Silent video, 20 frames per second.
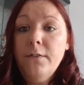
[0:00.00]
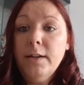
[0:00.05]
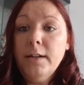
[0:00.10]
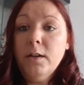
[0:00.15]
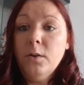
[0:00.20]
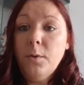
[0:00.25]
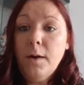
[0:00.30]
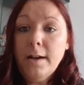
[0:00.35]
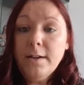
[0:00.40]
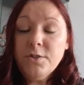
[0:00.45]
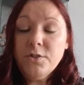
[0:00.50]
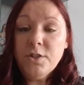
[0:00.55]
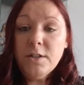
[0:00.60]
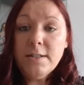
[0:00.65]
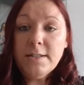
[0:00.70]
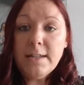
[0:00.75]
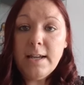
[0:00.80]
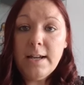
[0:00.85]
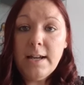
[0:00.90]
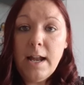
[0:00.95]
any
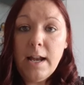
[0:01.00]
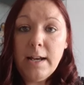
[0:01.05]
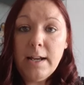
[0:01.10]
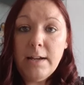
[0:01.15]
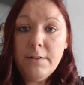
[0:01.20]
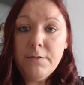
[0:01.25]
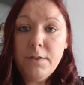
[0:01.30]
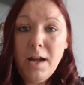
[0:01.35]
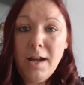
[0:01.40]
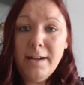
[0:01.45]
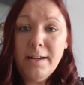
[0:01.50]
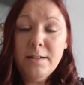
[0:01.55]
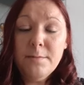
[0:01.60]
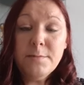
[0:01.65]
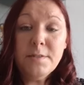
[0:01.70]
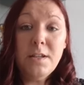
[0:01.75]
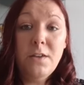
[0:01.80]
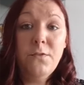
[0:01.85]
questions on any of the items.